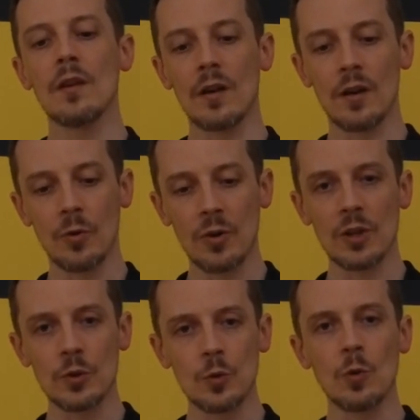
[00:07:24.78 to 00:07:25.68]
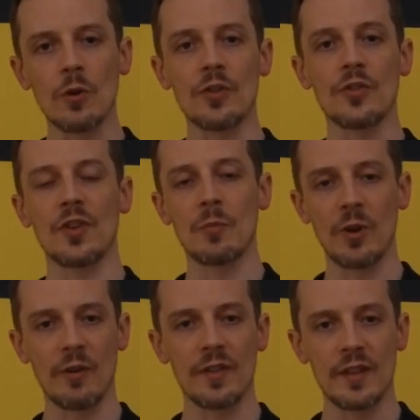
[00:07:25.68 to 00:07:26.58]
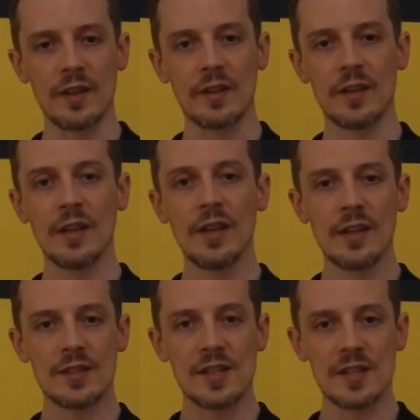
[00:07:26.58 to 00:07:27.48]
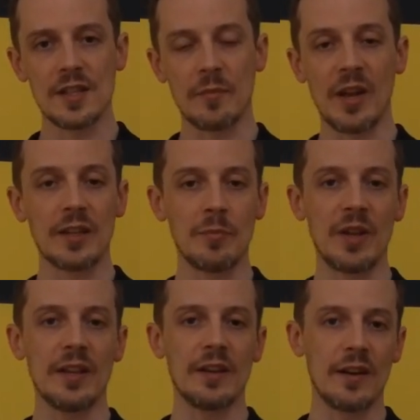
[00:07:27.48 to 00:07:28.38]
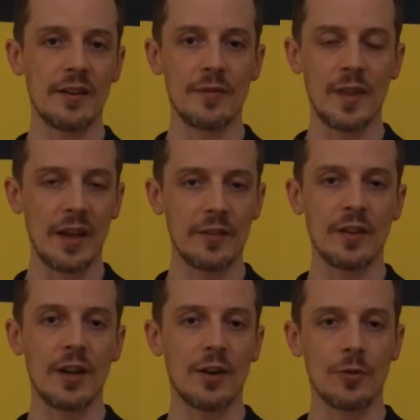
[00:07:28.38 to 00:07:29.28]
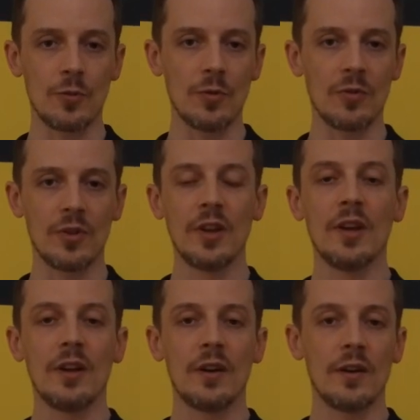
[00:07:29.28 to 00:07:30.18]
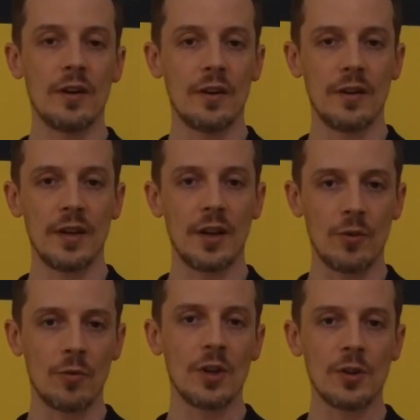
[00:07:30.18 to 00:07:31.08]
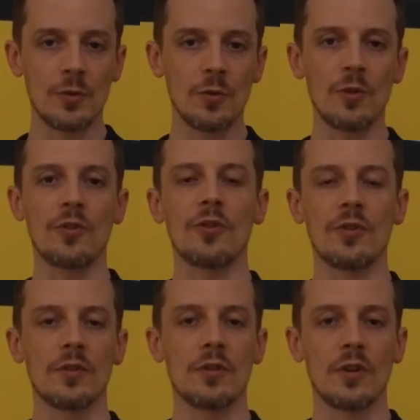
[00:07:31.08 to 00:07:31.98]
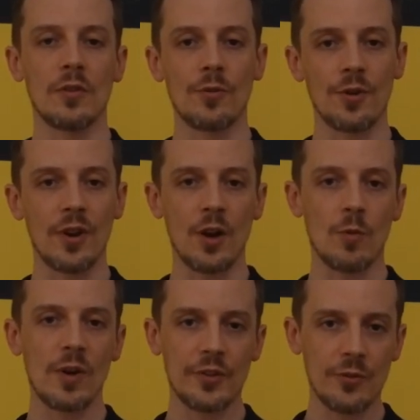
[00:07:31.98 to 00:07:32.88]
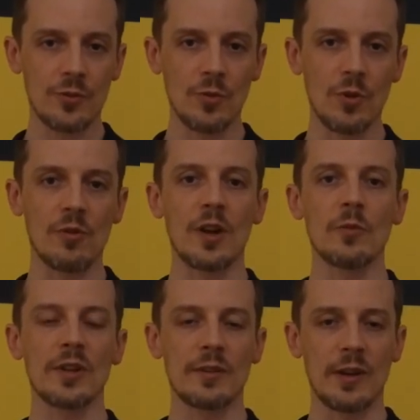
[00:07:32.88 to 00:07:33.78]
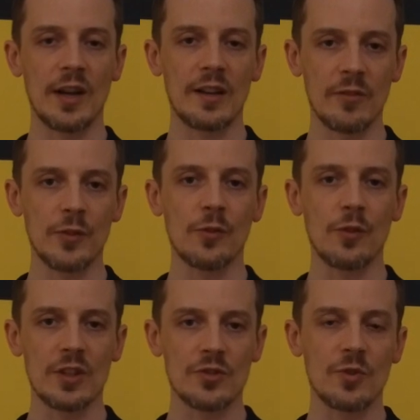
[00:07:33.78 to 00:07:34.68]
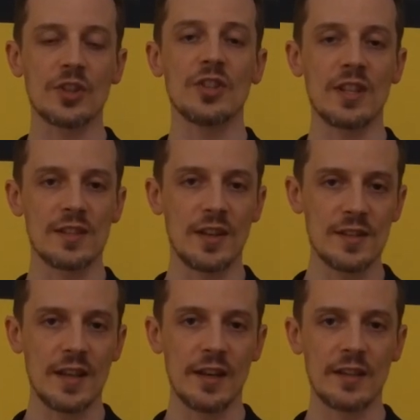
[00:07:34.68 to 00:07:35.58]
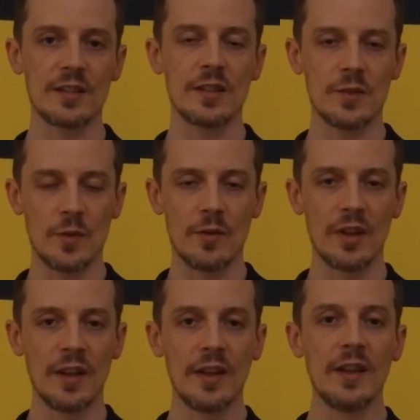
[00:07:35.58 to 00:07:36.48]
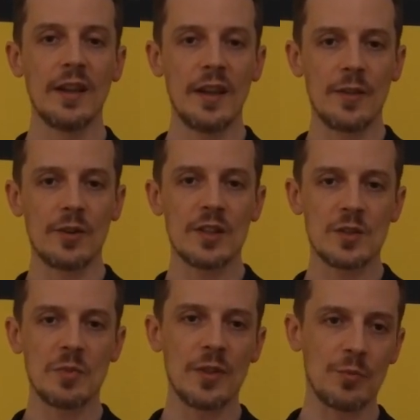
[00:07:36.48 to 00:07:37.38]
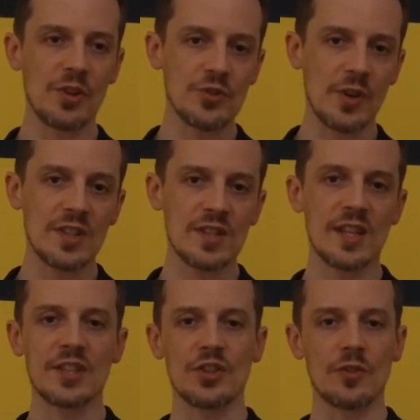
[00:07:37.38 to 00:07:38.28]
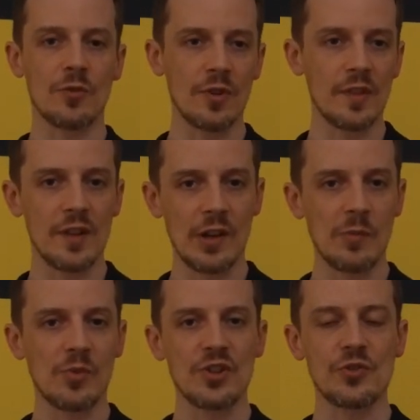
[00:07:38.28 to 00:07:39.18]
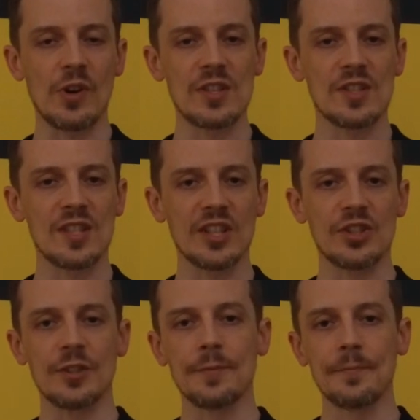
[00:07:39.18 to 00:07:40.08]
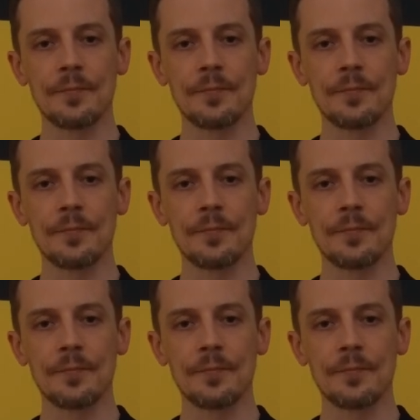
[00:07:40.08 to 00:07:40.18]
oil cooler somewhere in the system, and depending on if that is air air oil cooler or air water cooler, and what kind of a construction and size that is, either needs to be in the pressurized section or in the non-pressurized section.